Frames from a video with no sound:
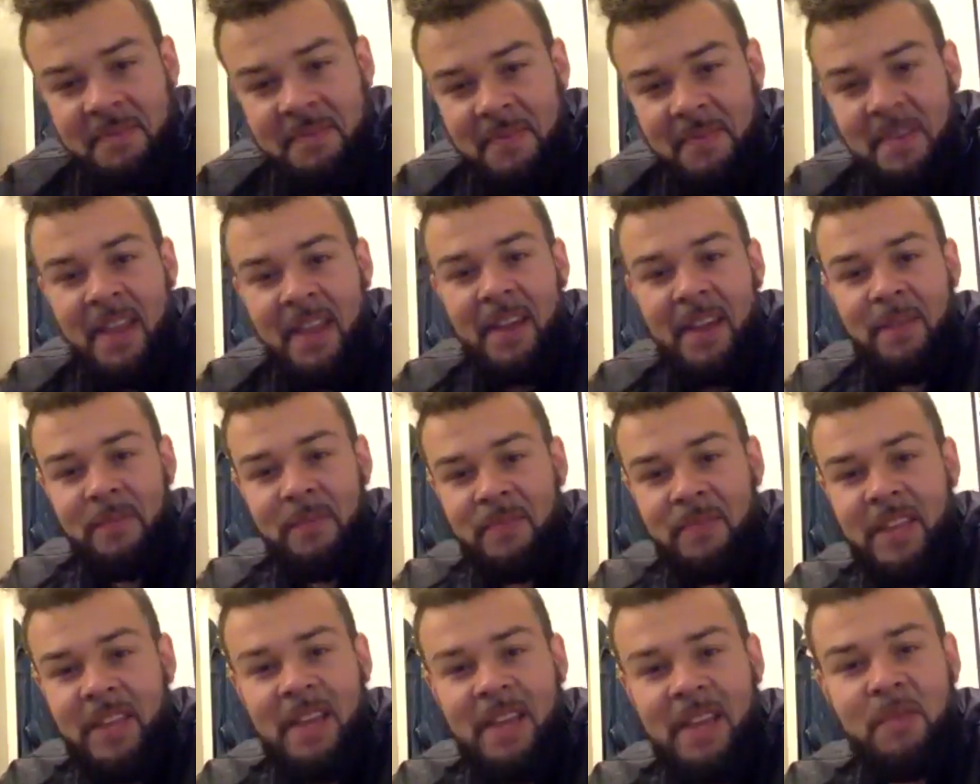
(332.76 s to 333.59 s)
Yeah,
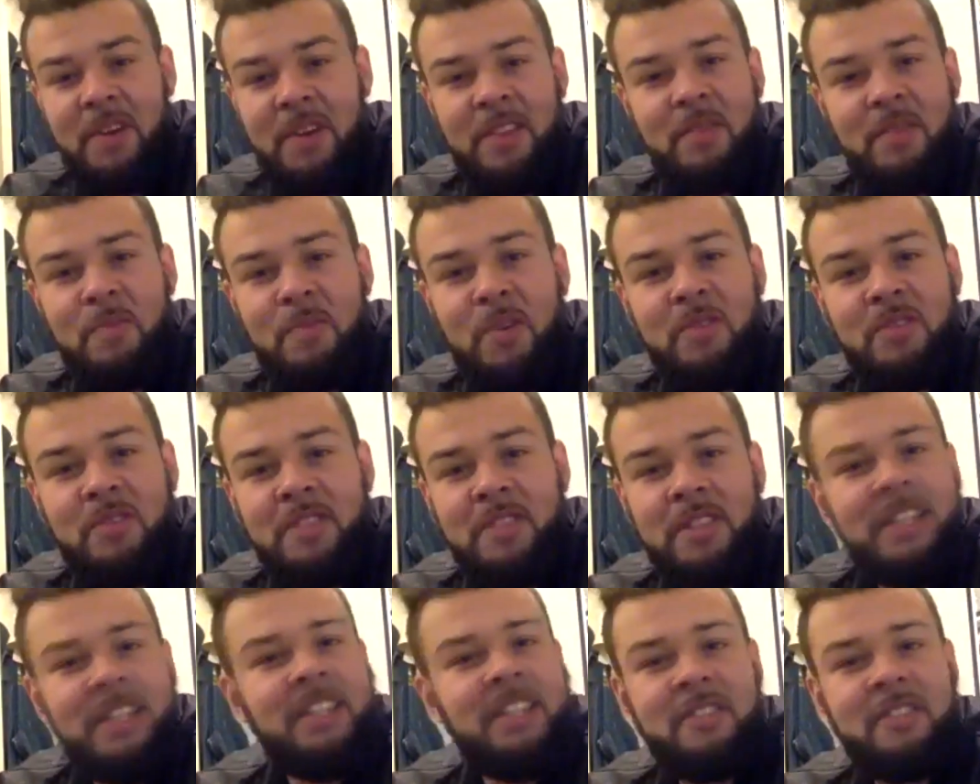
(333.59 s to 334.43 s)
like one of the most
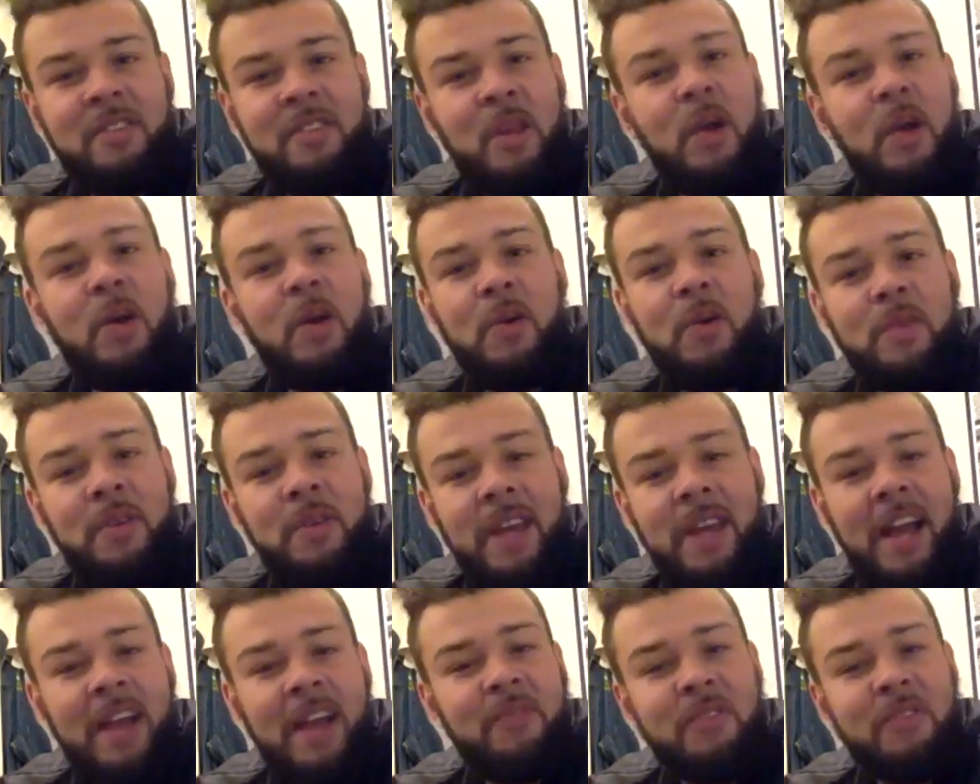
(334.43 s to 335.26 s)
least known
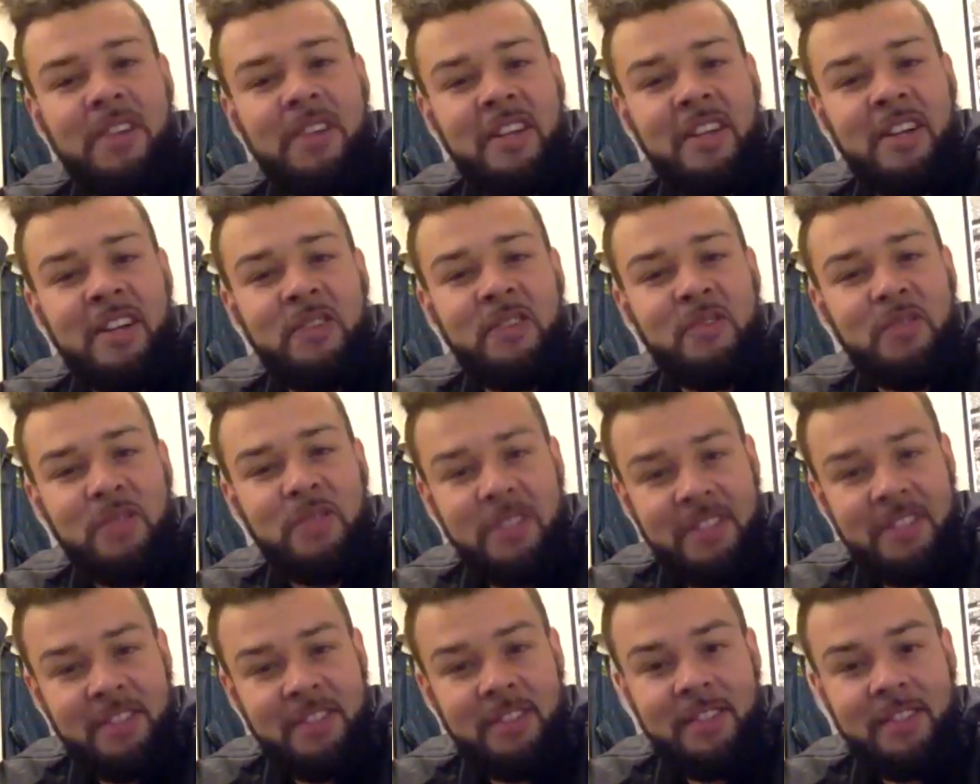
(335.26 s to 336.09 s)
African
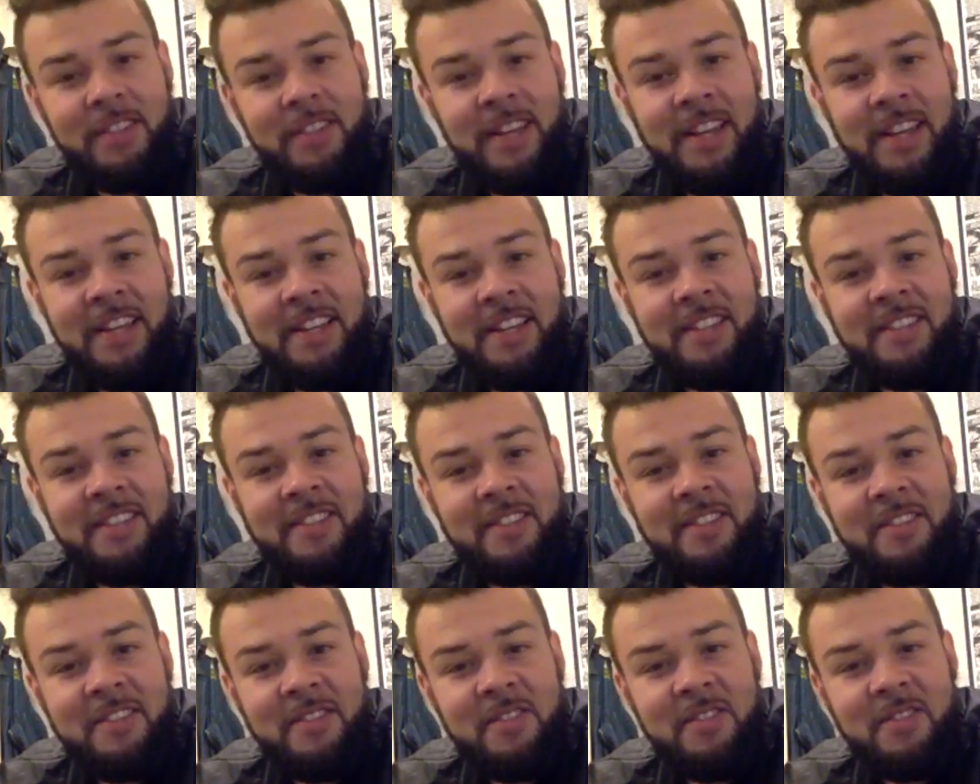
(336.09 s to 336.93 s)
countries. Like
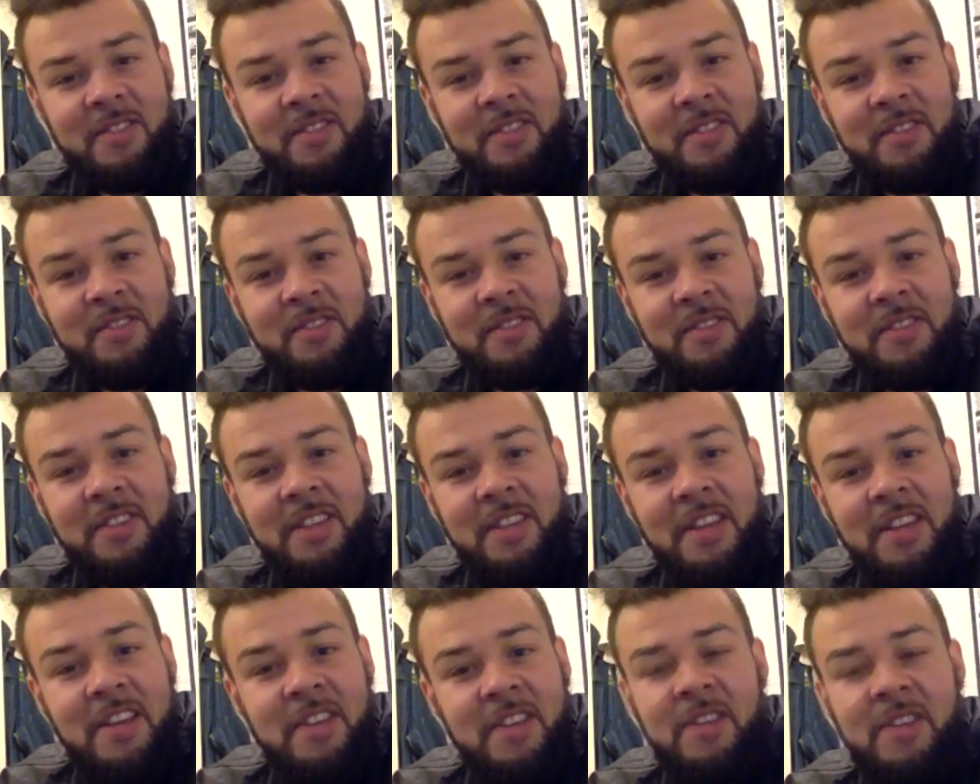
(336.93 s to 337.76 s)
it's
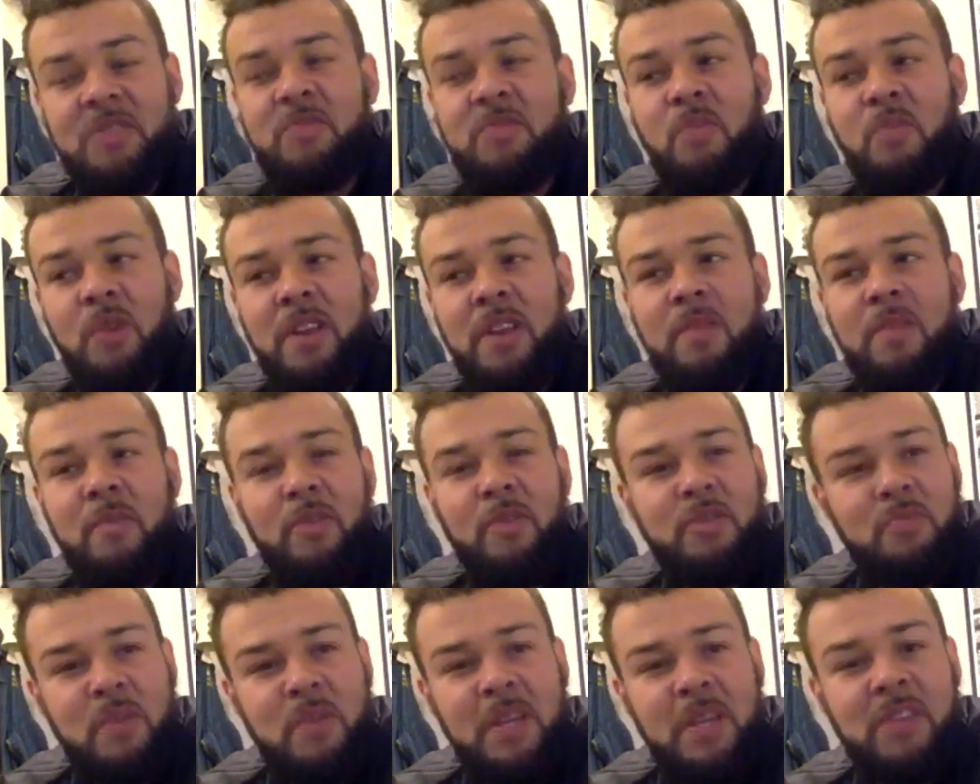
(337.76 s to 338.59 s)
one of the
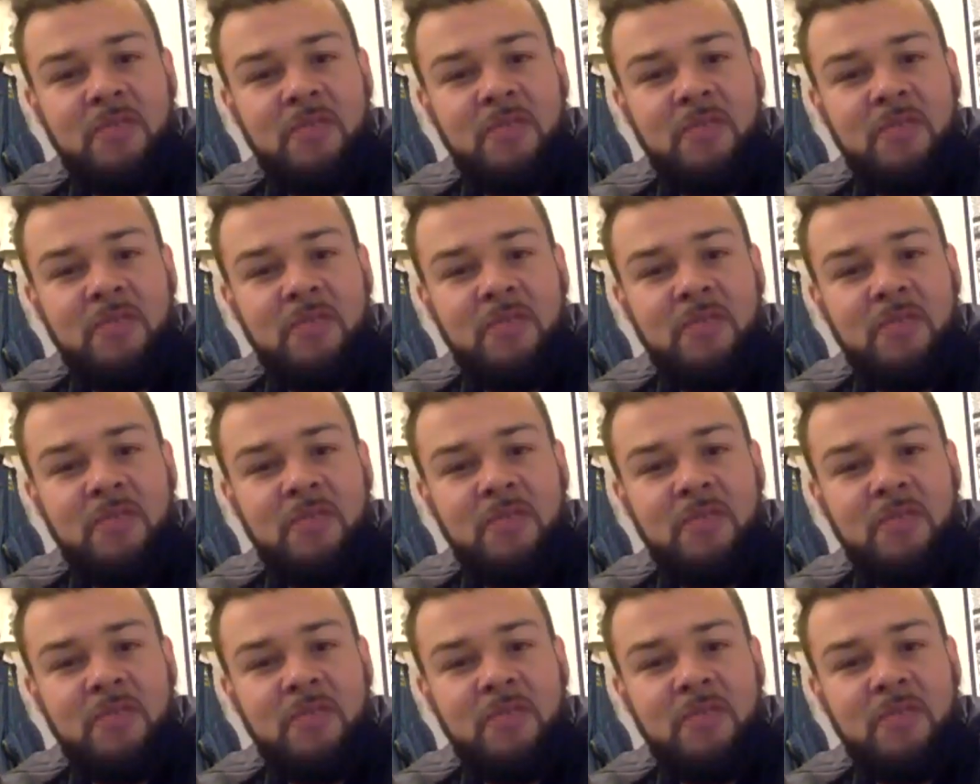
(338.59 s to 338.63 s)
most